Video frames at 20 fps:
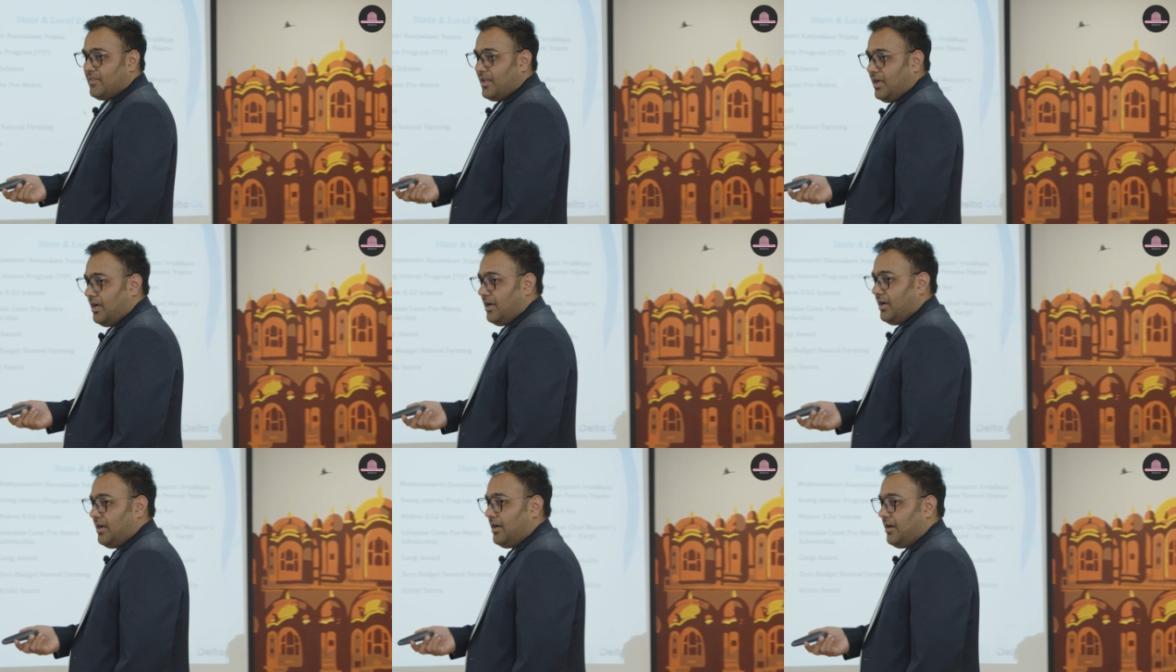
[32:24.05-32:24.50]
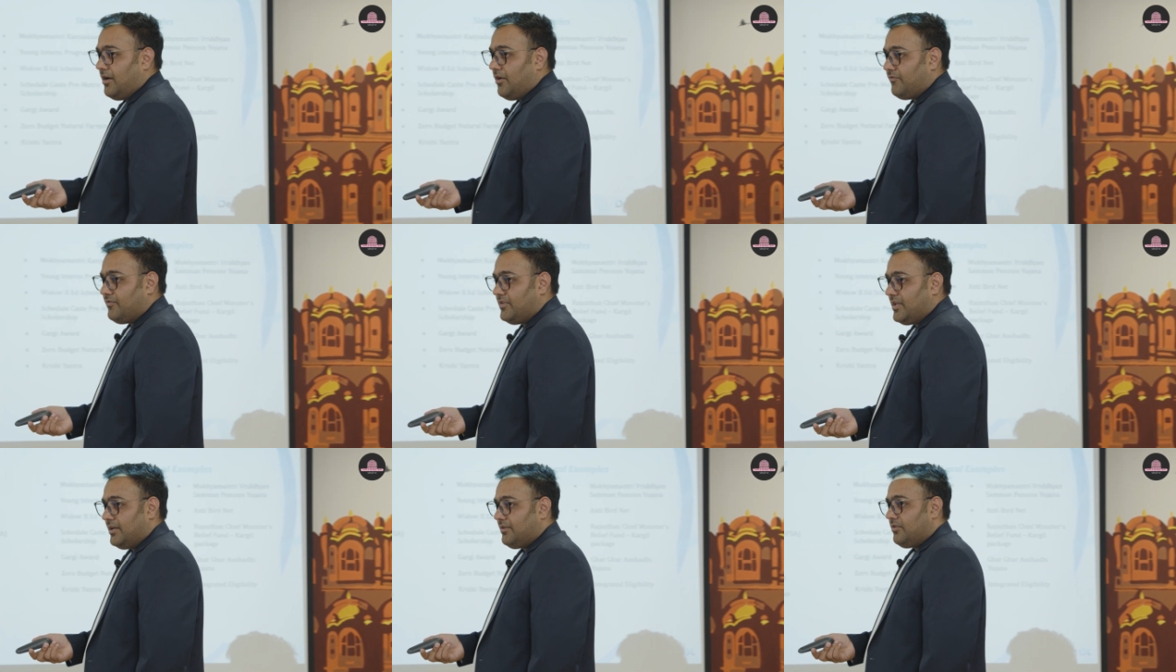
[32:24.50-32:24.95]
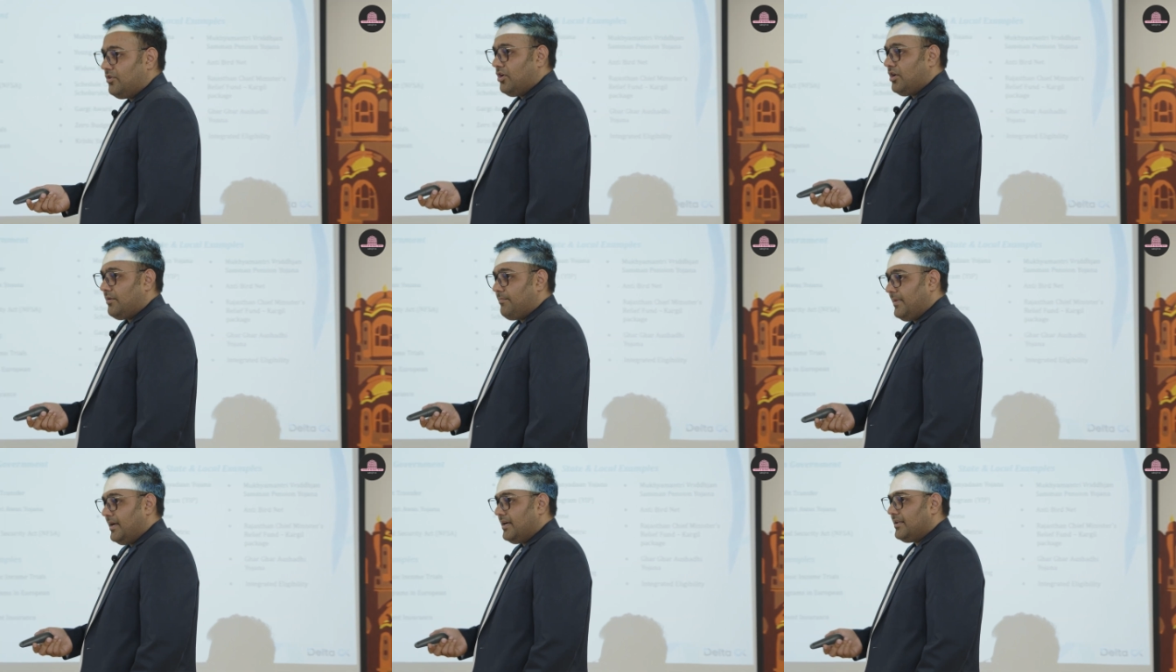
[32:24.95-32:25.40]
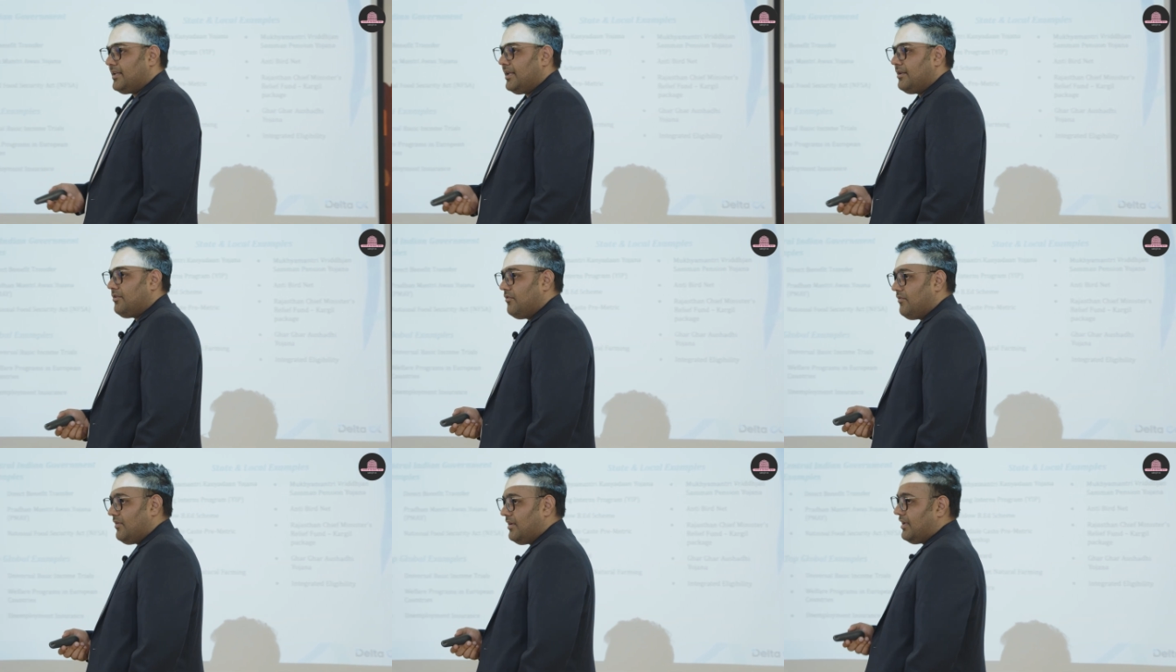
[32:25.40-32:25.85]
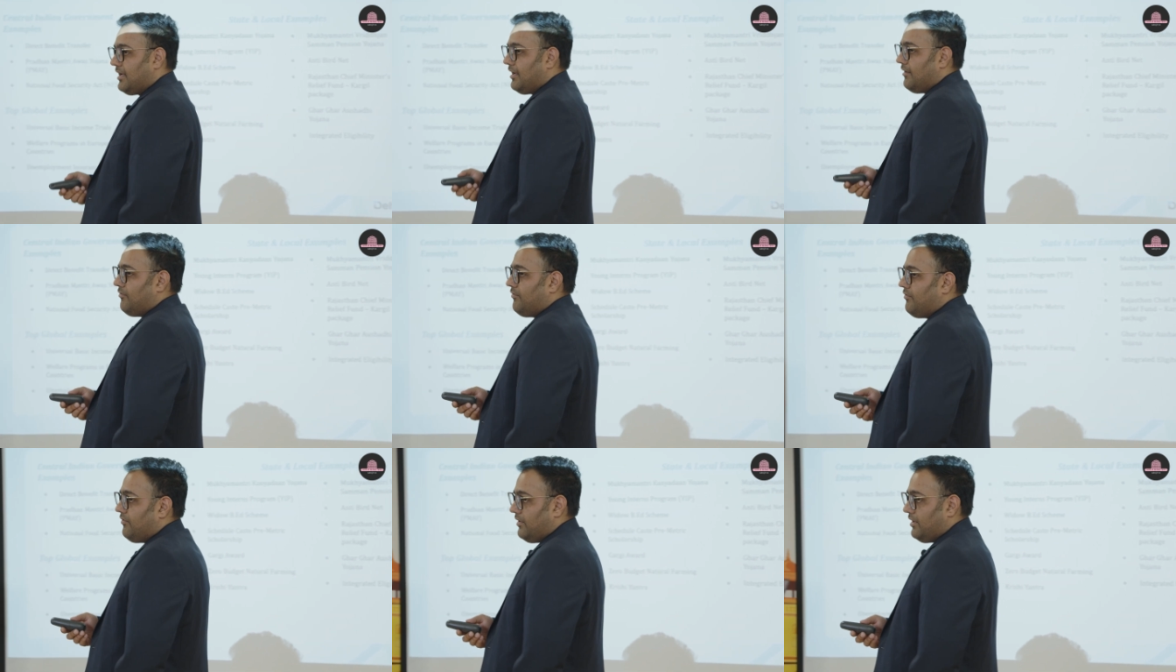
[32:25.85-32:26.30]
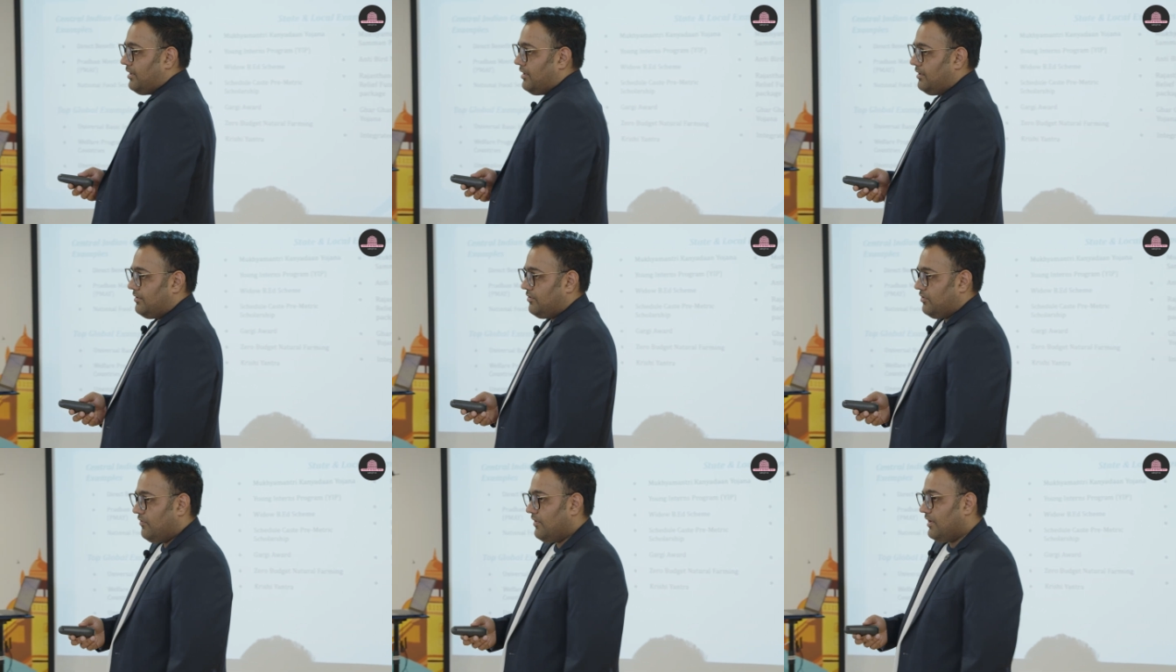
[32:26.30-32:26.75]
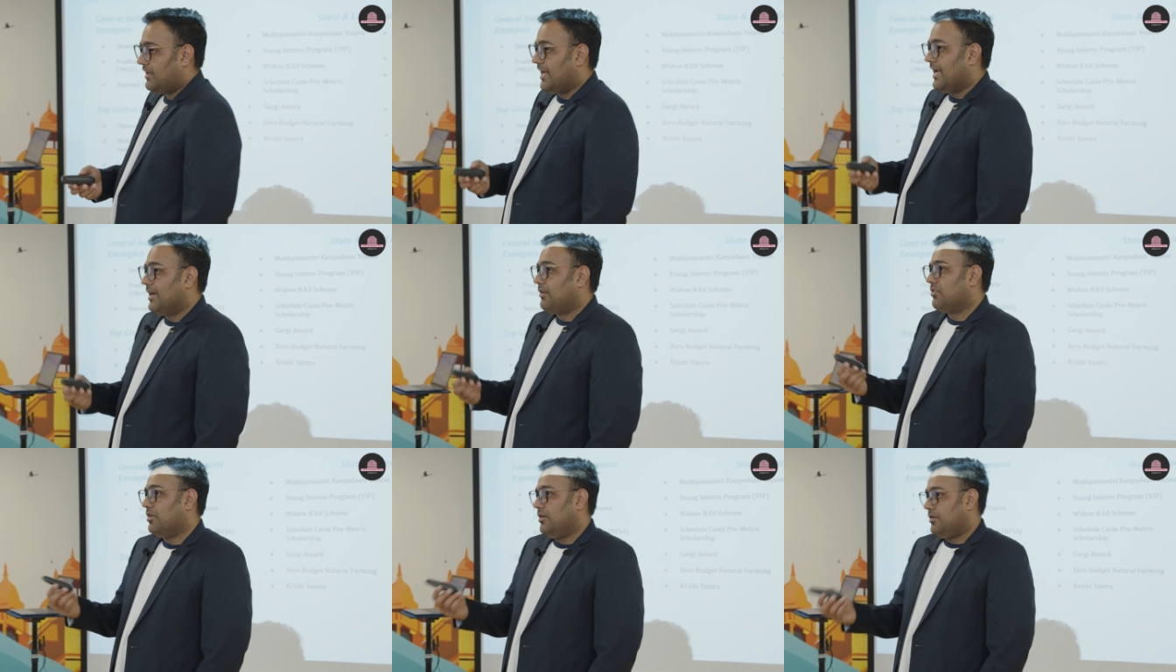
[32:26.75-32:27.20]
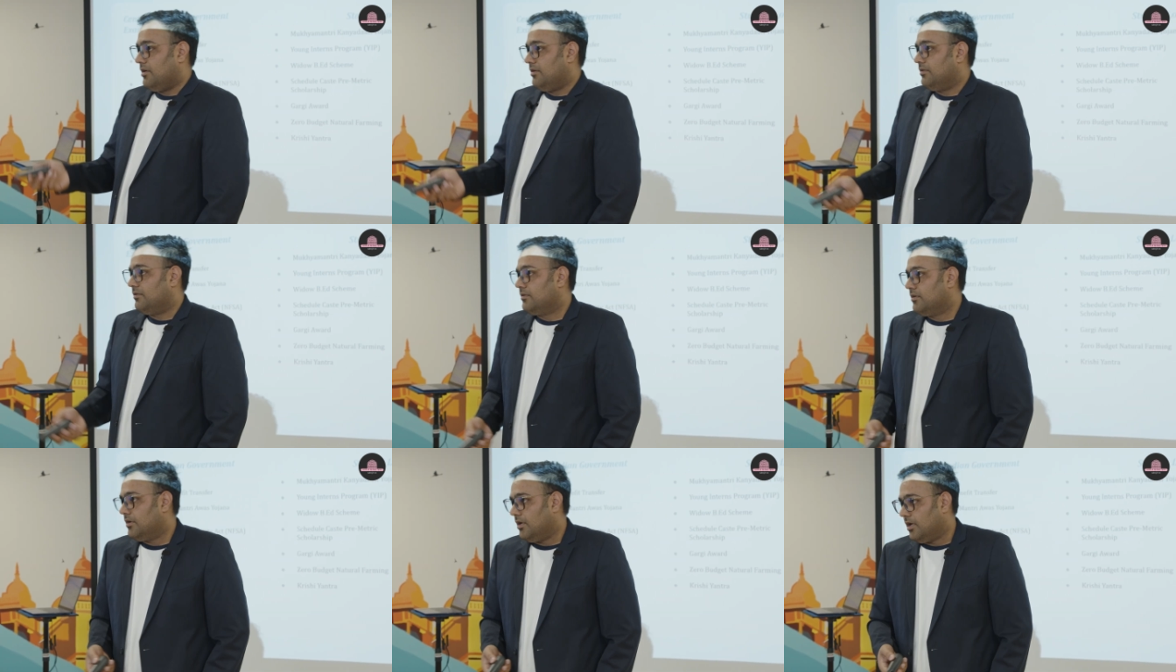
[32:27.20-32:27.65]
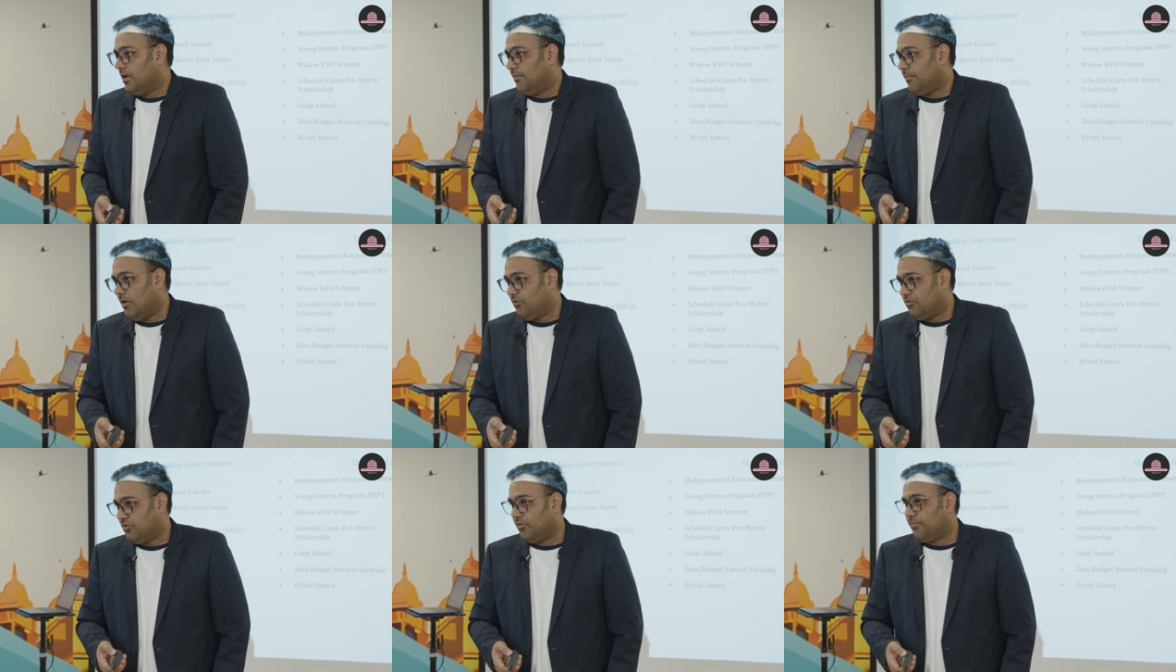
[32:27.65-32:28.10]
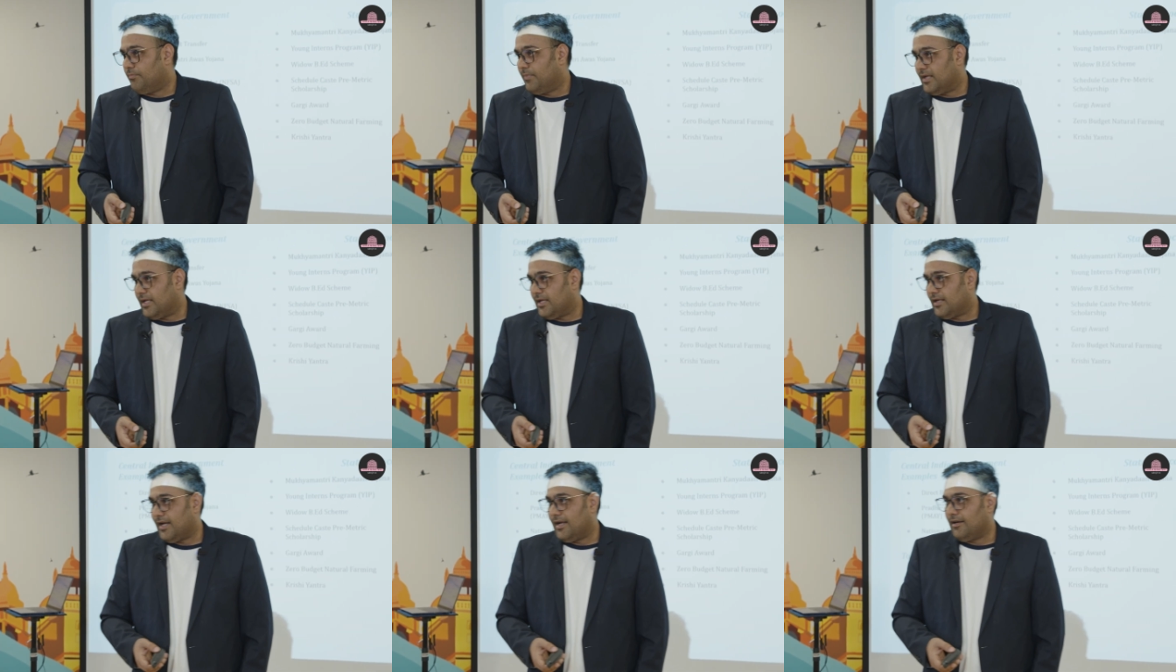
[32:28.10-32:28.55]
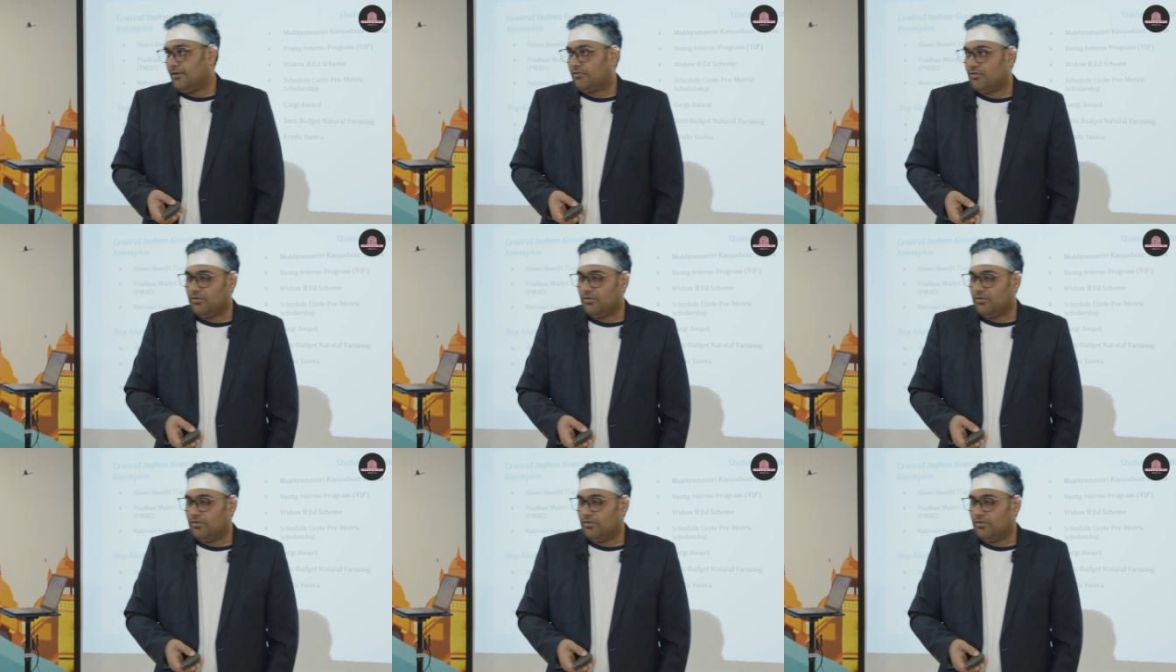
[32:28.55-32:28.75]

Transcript: of that government, then you will get certain amount of money, right?